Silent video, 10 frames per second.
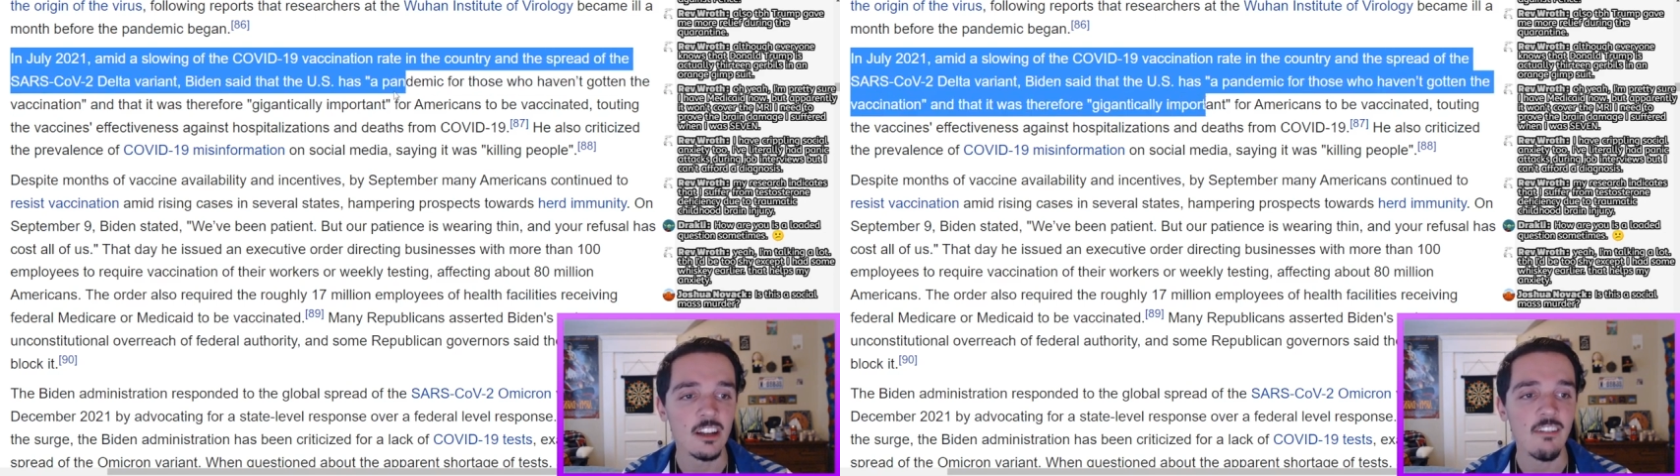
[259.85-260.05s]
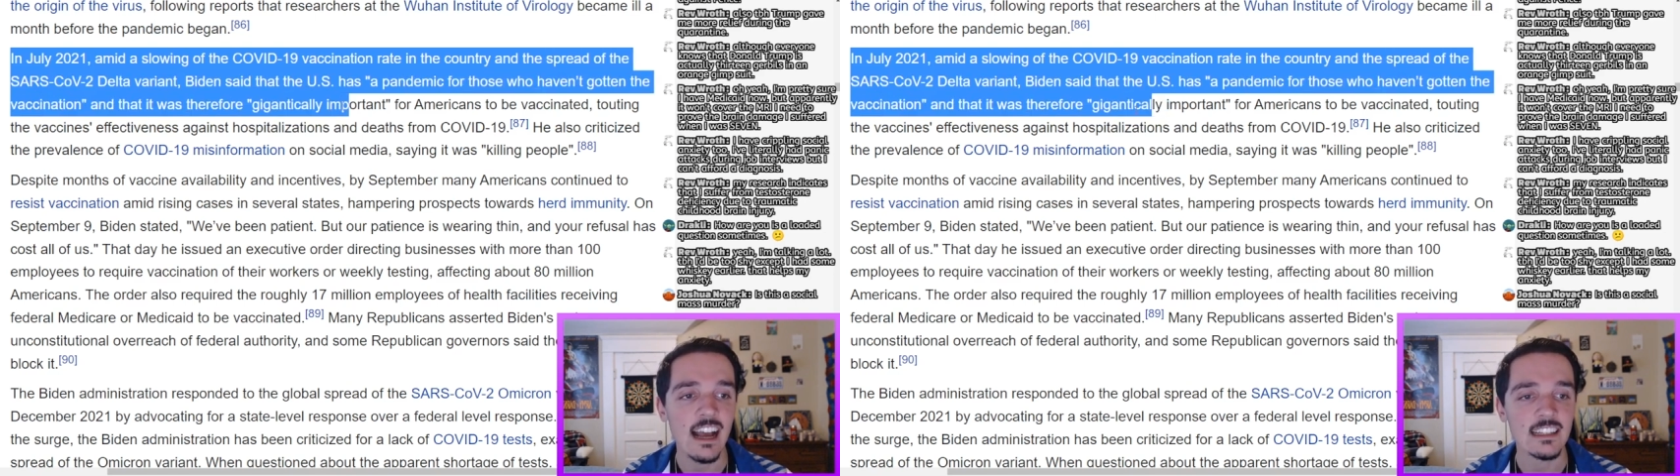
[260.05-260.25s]

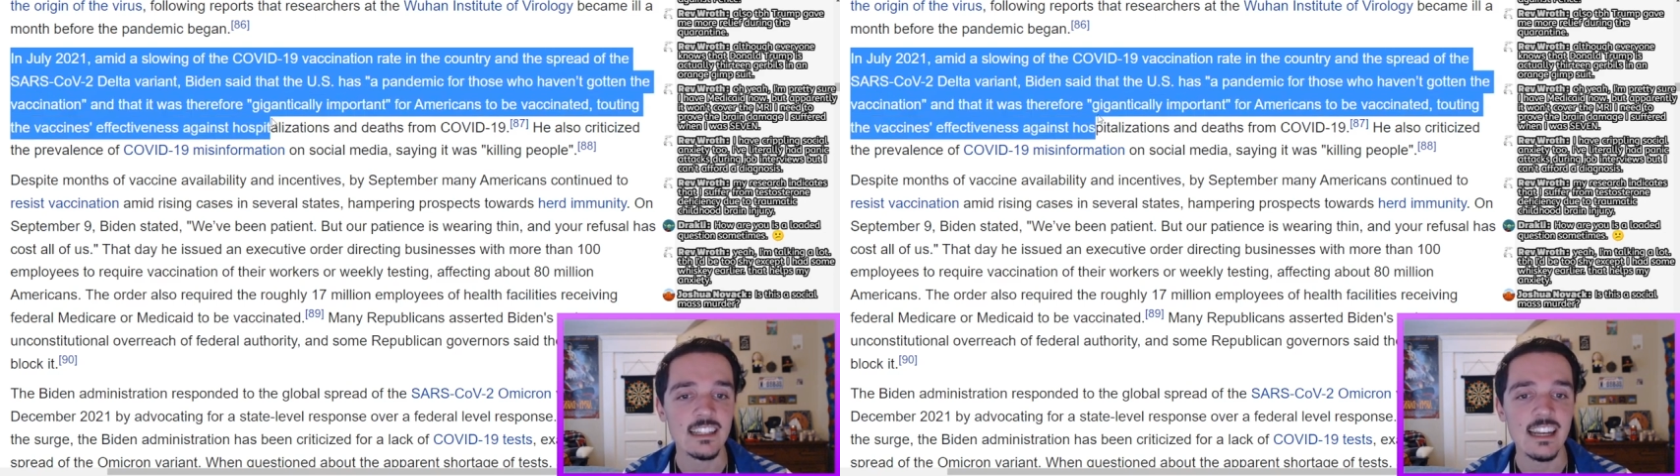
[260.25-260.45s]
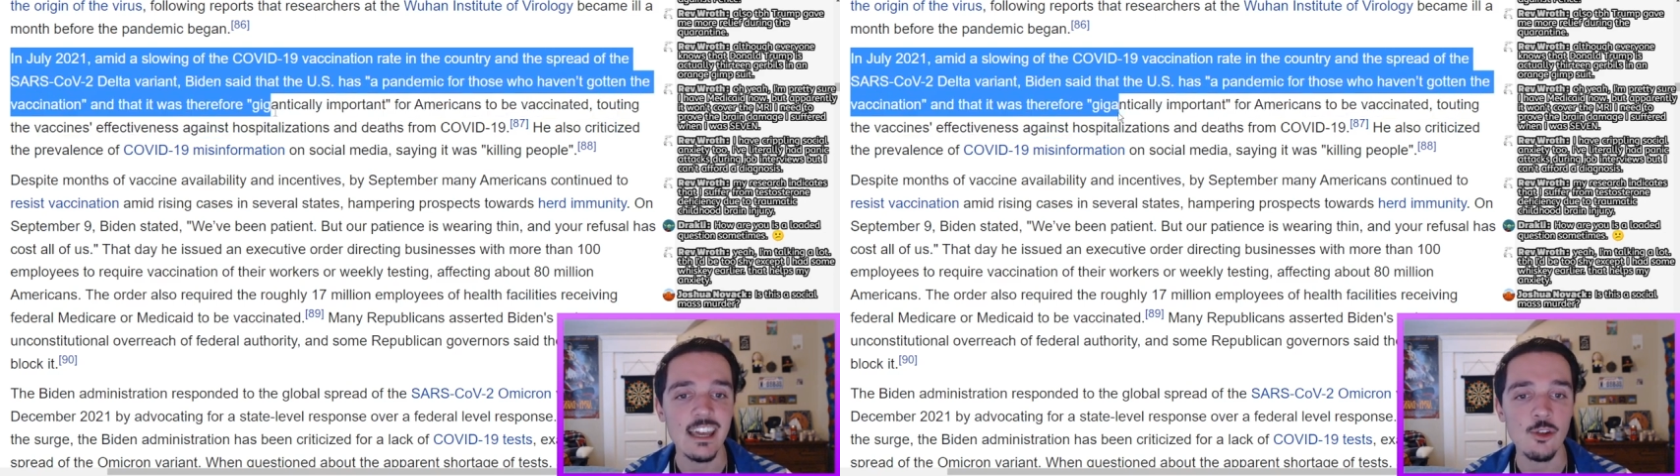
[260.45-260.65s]

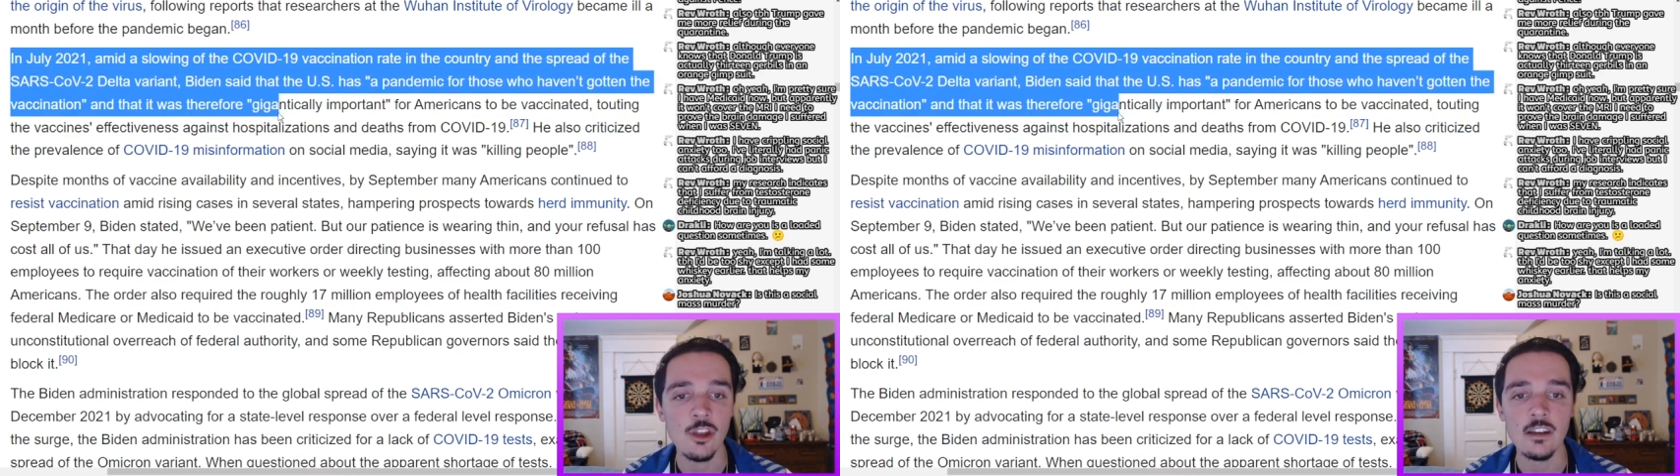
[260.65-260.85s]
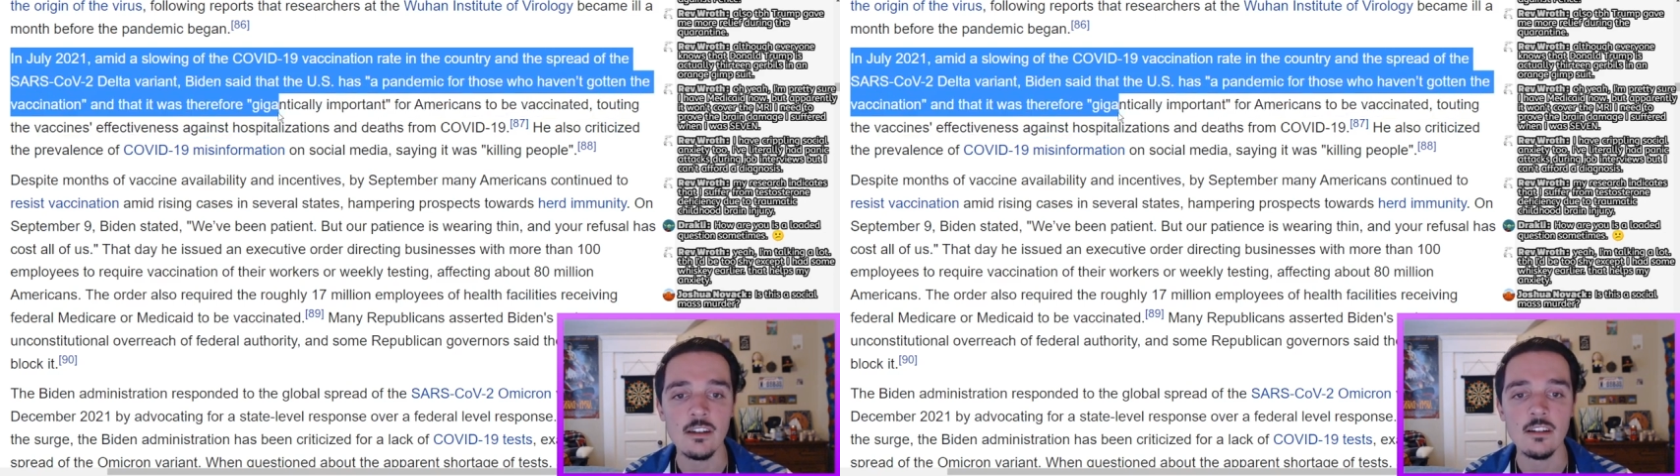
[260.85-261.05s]

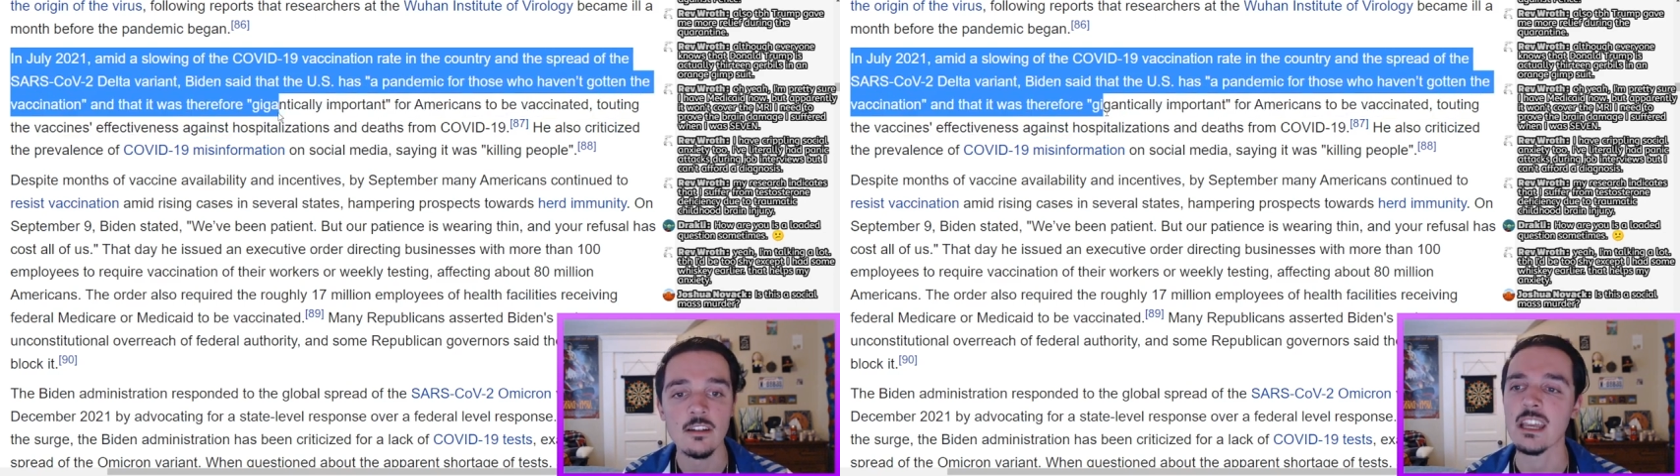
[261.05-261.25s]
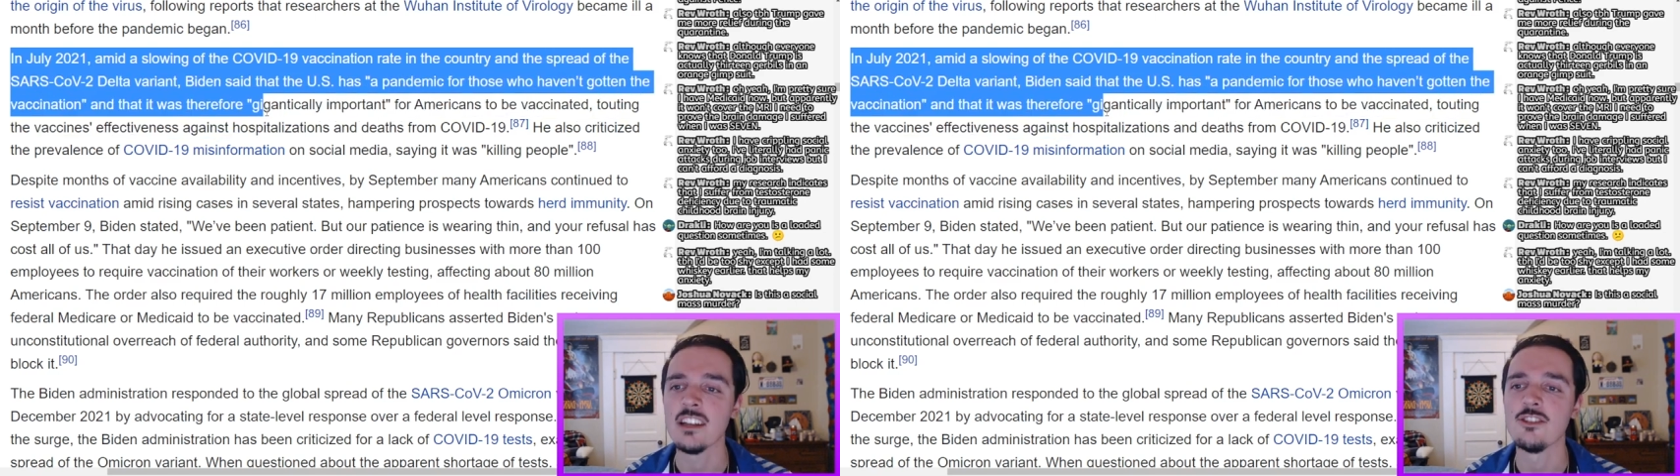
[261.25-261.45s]
vaccination
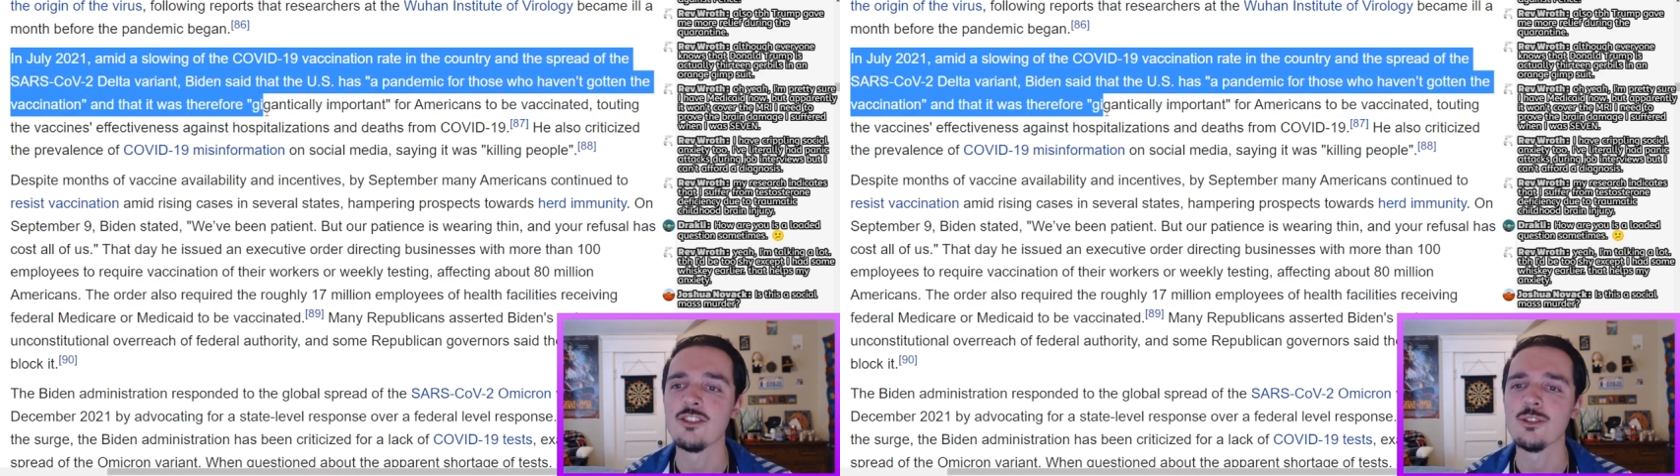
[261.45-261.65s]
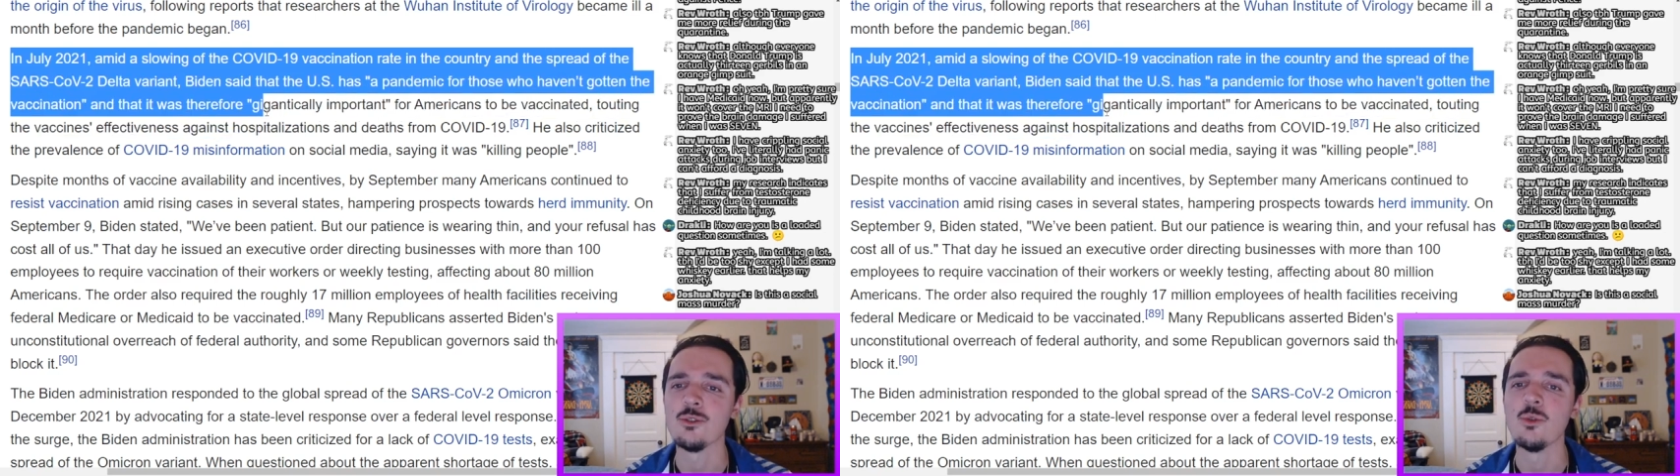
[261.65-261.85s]

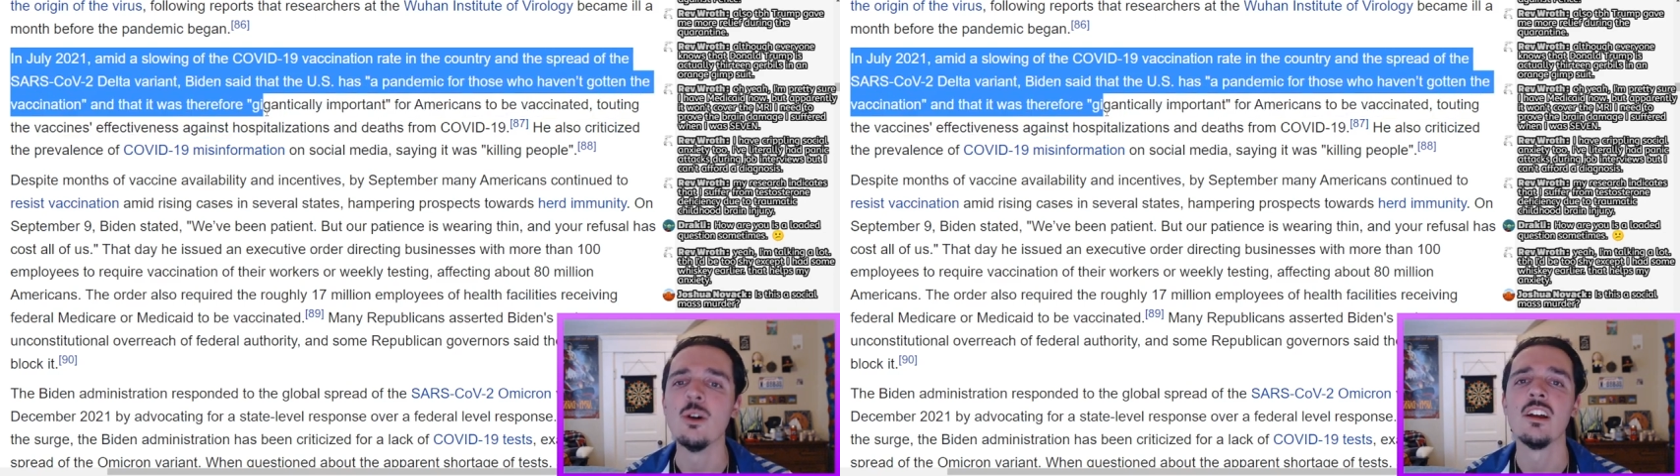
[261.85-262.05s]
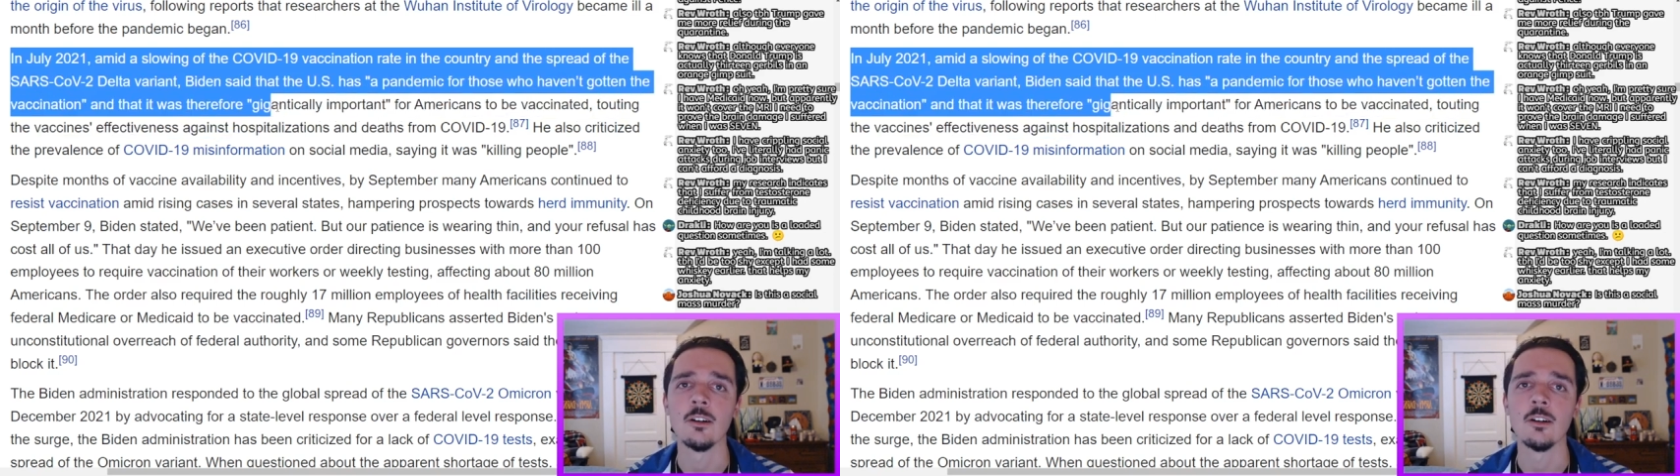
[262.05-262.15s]
into